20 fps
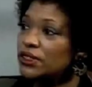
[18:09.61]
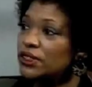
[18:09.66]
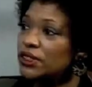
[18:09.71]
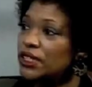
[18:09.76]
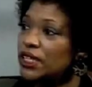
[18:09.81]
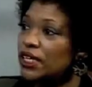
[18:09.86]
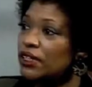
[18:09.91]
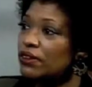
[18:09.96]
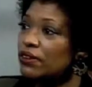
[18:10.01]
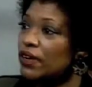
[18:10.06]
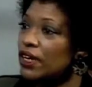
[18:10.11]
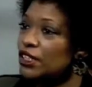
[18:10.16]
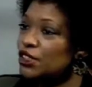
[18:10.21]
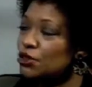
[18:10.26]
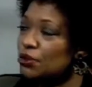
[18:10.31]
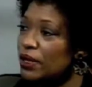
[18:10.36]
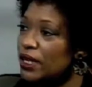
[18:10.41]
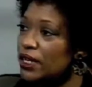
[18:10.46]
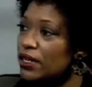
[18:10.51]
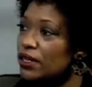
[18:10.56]
She had
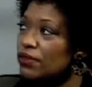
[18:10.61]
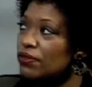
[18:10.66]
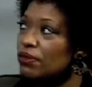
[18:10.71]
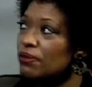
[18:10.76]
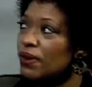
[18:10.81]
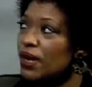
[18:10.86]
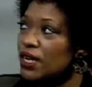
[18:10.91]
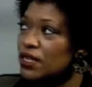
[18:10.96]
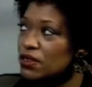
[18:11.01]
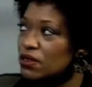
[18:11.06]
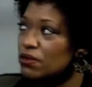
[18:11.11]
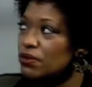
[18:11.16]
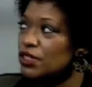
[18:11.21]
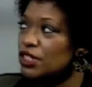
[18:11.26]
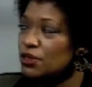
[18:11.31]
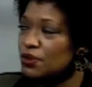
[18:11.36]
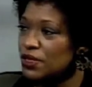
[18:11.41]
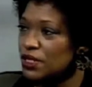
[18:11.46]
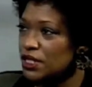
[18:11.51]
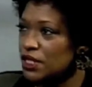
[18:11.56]
graduated from high school when
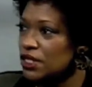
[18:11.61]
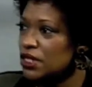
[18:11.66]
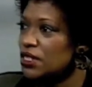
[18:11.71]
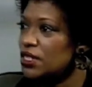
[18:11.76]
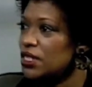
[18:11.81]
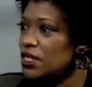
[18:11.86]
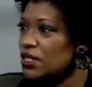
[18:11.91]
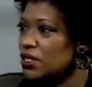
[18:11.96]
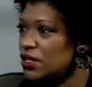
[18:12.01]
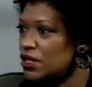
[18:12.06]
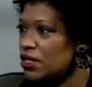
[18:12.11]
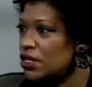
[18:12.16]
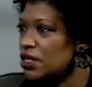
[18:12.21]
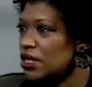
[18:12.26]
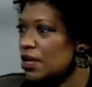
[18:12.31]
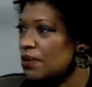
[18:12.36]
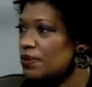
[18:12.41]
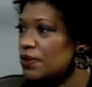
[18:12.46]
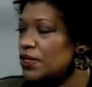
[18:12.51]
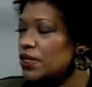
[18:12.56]
she was 16. She
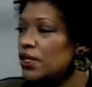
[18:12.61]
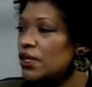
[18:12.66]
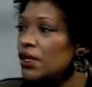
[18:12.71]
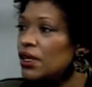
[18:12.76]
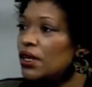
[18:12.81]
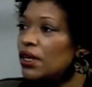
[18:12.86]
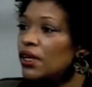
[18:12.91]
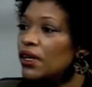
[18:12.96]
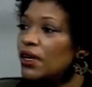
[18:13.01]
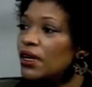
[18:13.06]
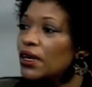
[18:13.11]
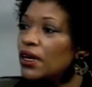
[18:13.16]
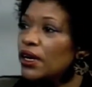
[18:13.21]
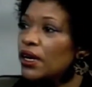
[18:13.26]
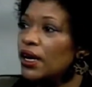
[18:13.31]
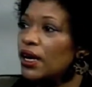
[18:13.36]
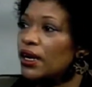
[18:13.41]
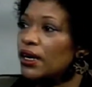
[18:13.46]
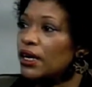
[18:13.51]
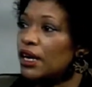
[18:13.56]
skipped
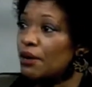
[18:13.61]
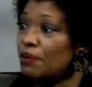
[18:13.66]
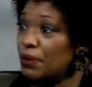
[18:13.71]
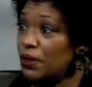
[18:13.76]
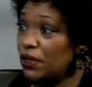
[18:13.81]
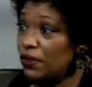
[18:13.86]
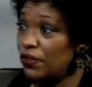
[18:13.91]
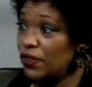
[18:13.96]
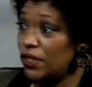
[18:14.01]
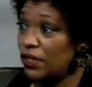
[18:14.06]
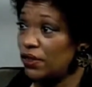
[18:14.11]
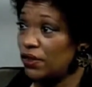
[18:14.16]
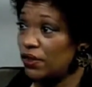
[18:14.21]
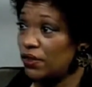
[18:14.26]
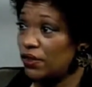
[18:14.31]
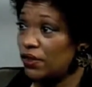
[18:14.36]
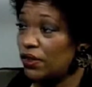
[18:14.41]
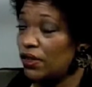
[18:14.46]
a couple of years.